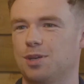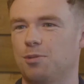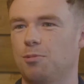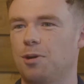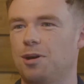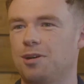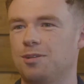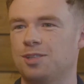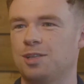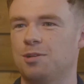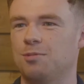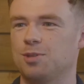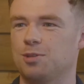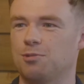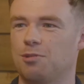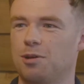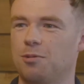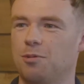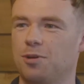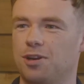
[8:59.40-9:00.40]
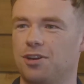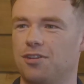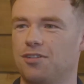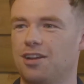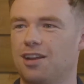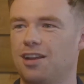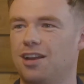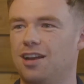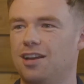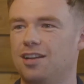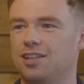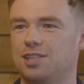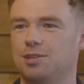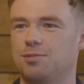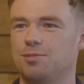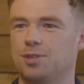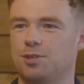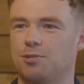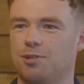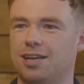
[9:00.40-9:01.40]
whilst it was great working on the clients, it
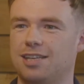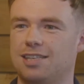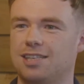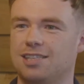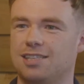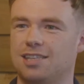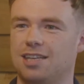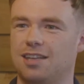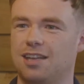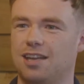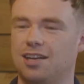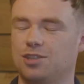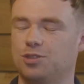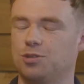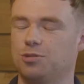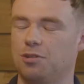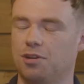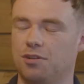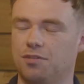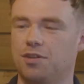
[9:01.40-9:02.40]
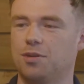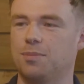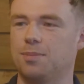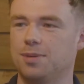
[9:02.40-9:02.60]
was great to see the actual growth of the